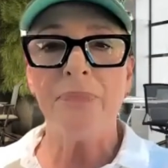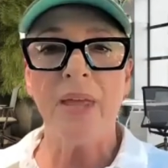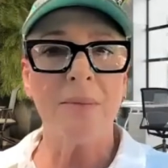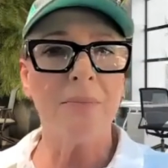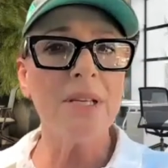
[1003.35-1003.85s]

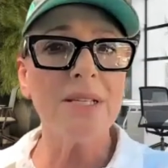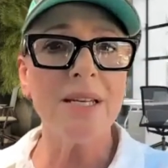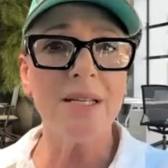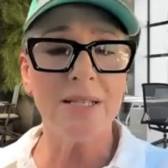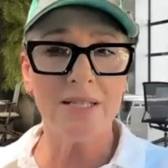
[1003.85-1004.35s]
And I'm
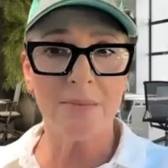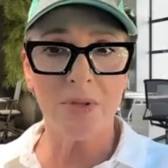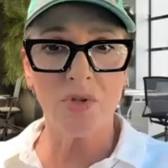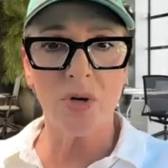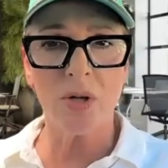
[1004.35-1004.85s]
listening to some of
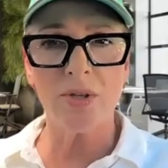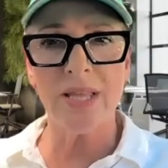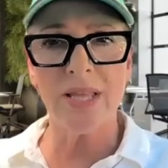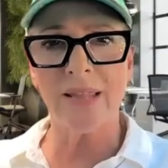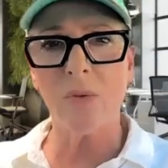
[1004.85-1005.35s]
the struggles
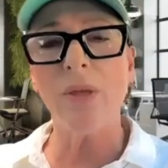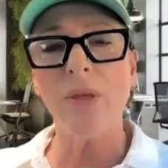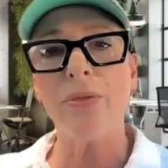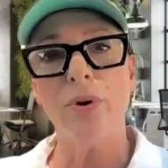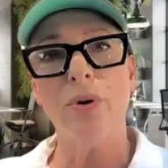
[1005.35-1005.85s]
that they
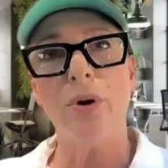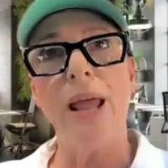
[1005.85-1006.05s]
went through.